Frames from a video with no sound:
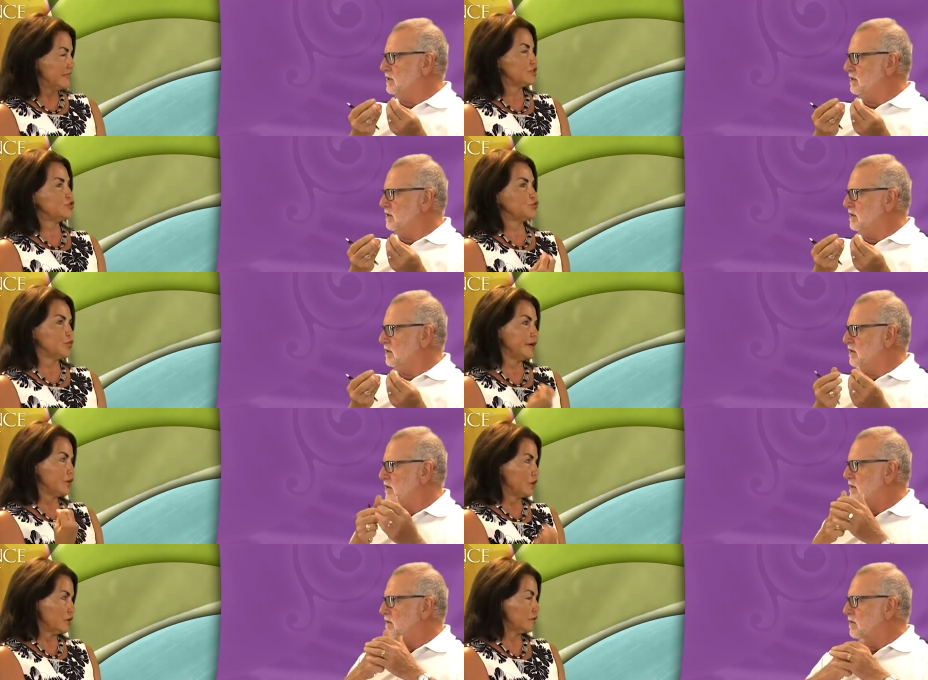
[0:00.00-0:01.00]
Speaker 1: It's a
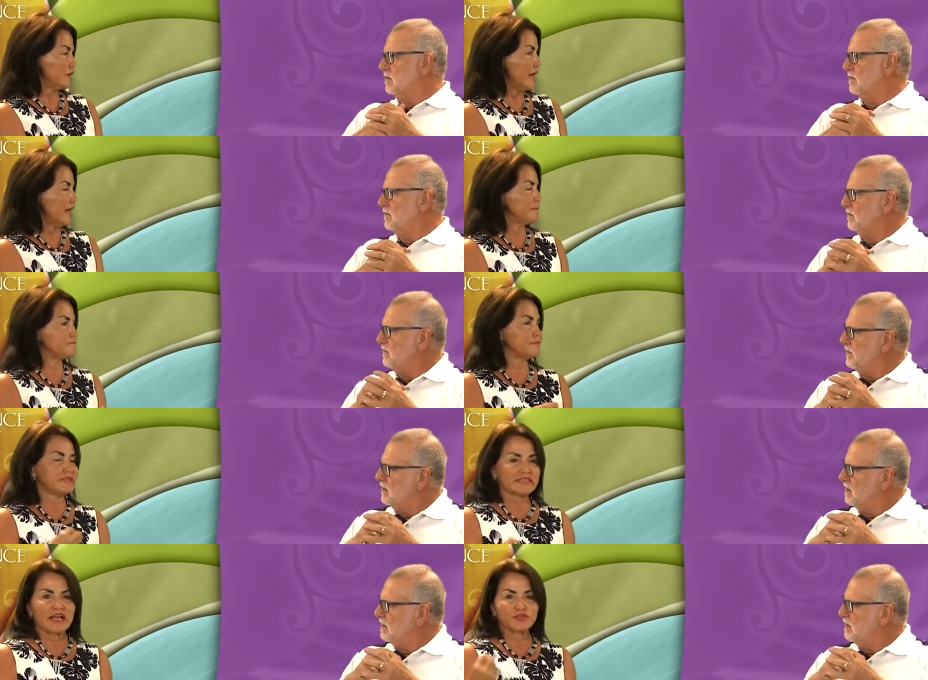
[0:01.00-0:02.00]
trigger. Um,
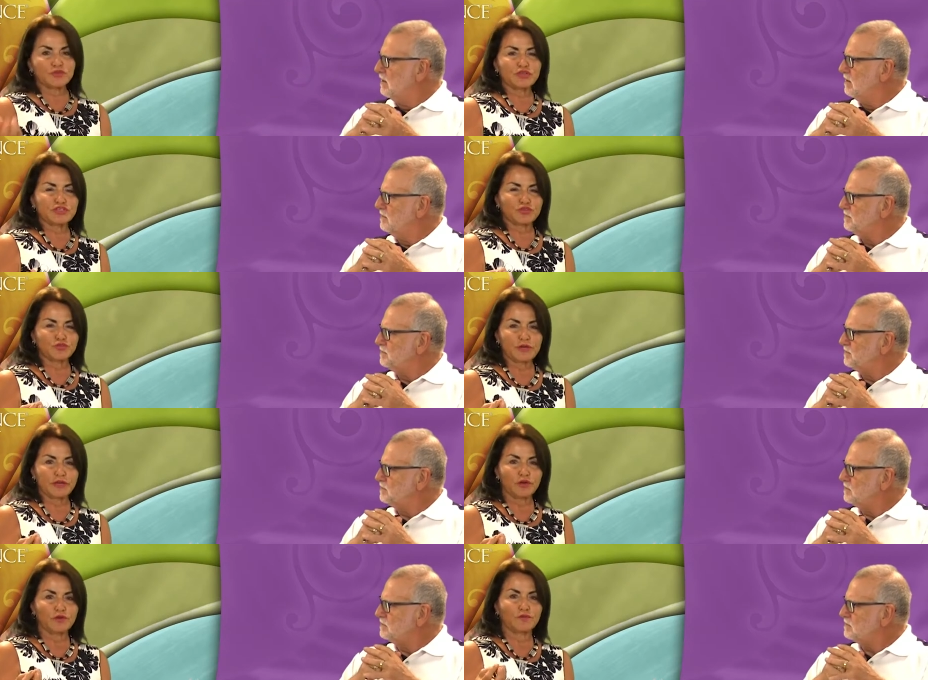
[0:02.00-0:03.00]
testosterone is a
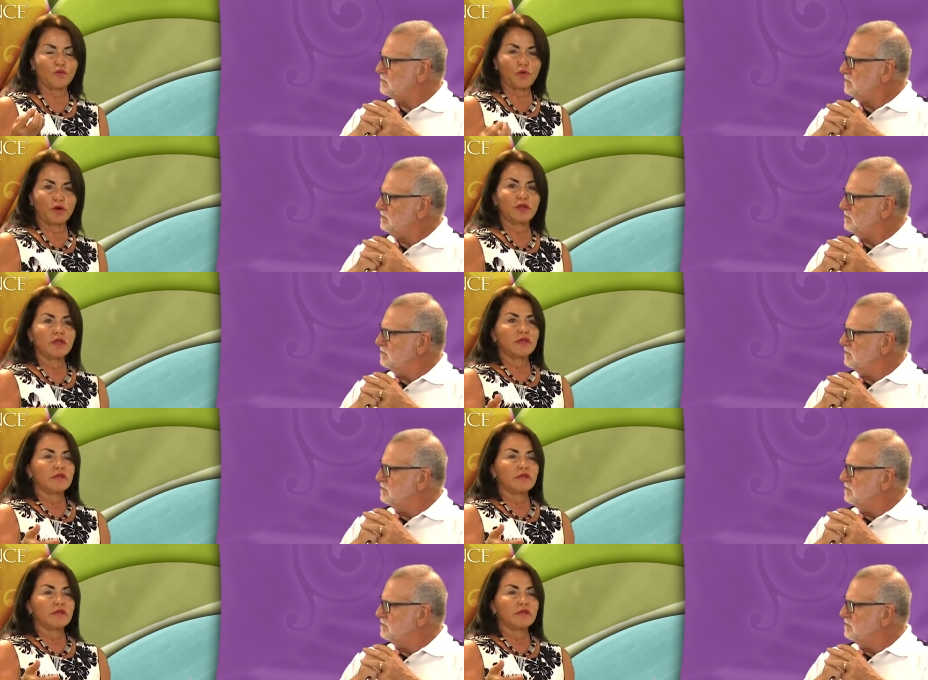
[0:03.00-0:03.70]
trigger for